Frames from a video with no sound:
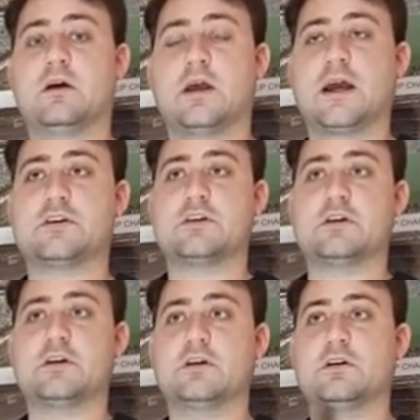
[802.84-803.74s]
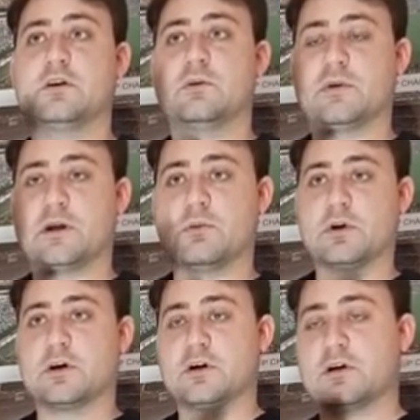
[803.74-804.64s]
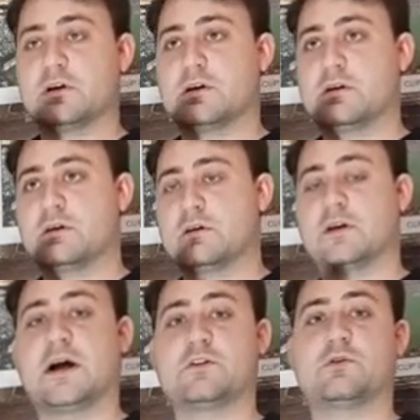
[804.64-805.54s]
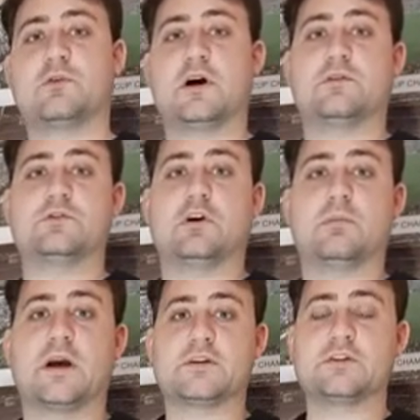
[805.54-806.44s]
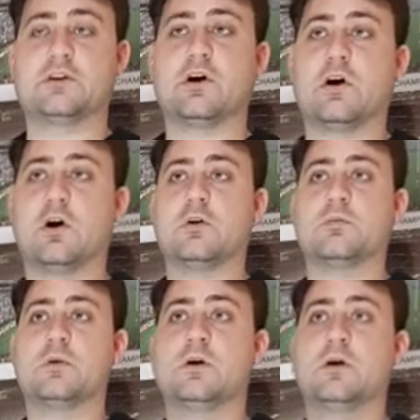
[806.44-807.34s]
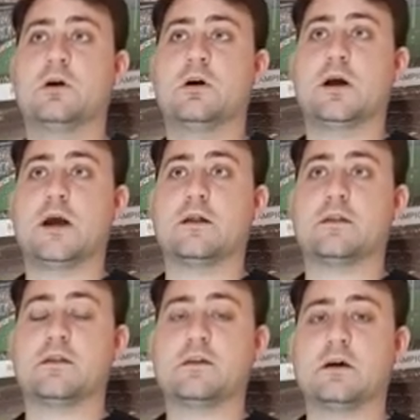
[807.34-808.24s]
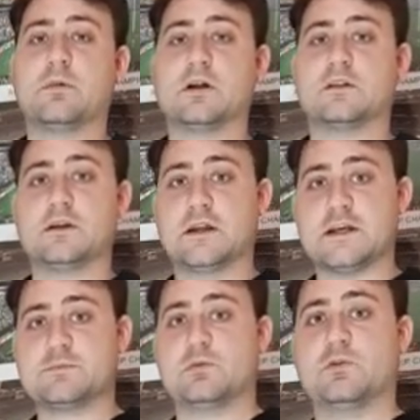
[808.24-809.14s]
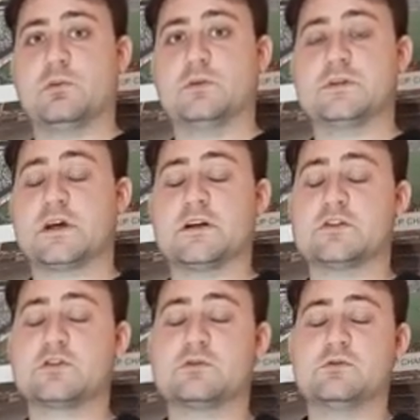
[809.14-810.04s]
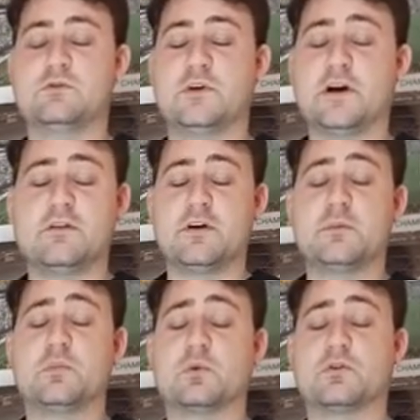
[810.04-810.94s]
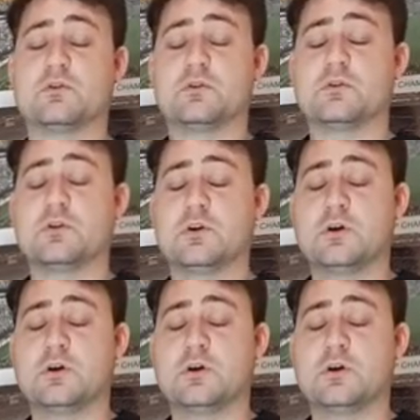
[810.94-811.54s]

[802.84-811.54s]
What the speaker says: actually, when they work a 9-to-5 job, actually go home and they think about their day's performance? And it's very, very important to